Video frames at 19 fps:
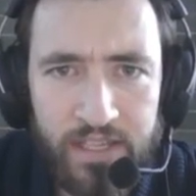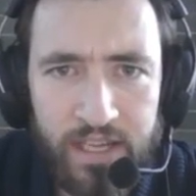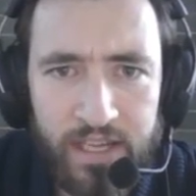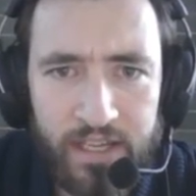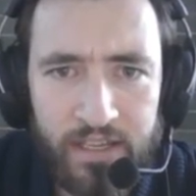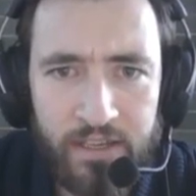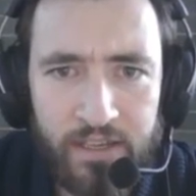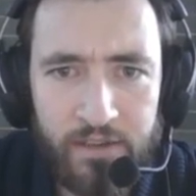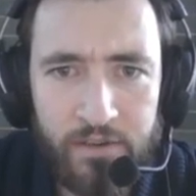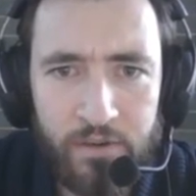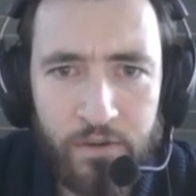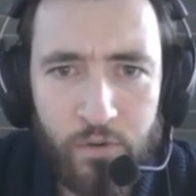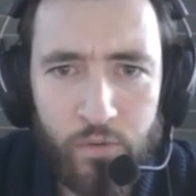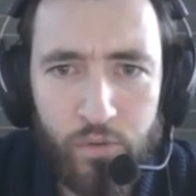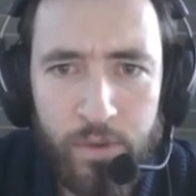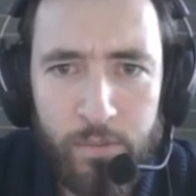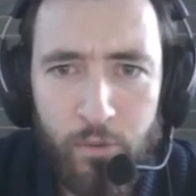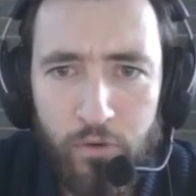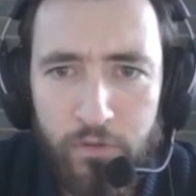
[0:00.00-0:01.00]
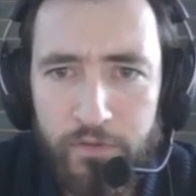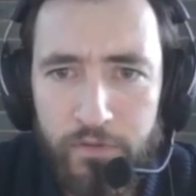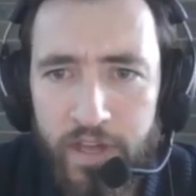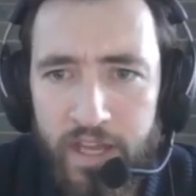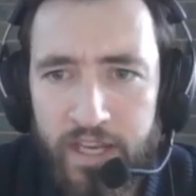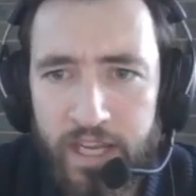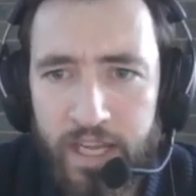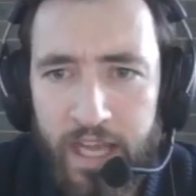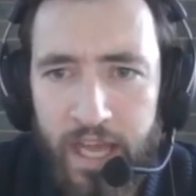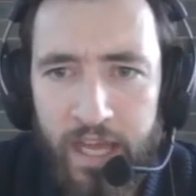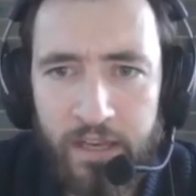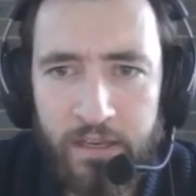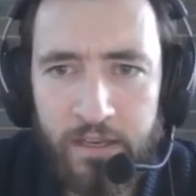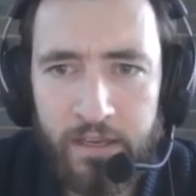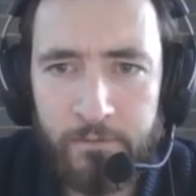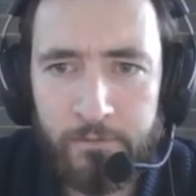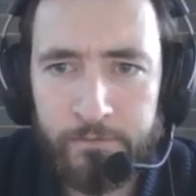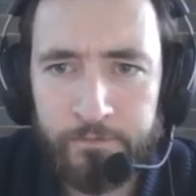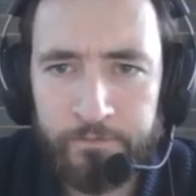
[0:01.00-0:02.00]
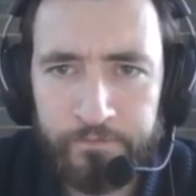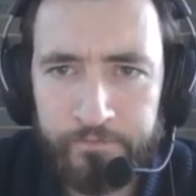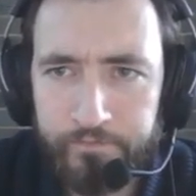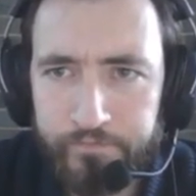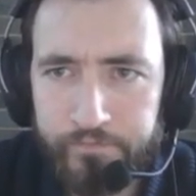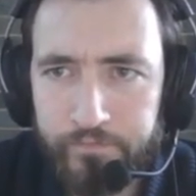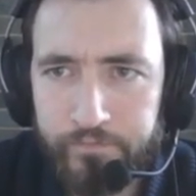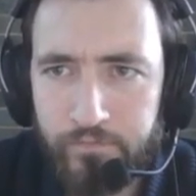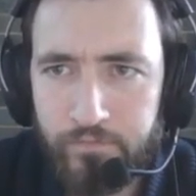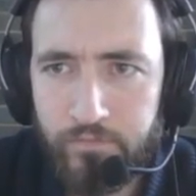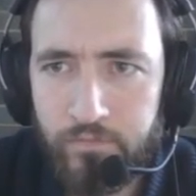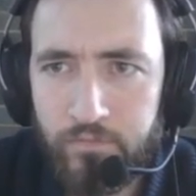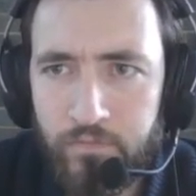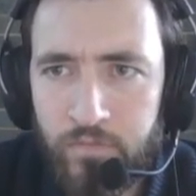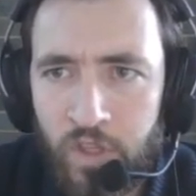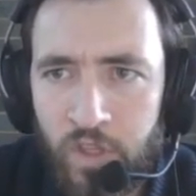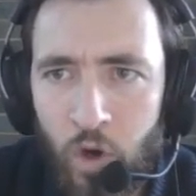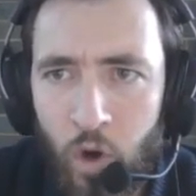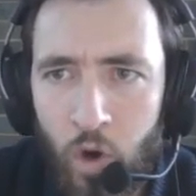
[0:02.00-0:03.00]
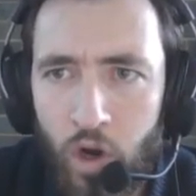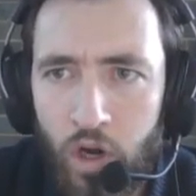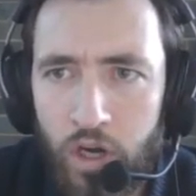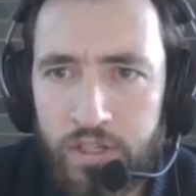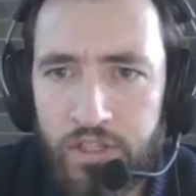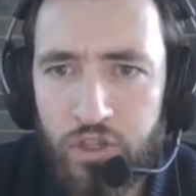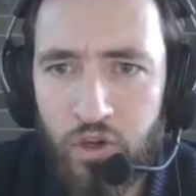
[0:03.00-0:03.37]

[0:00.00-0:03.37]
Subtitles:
I can remove that again, or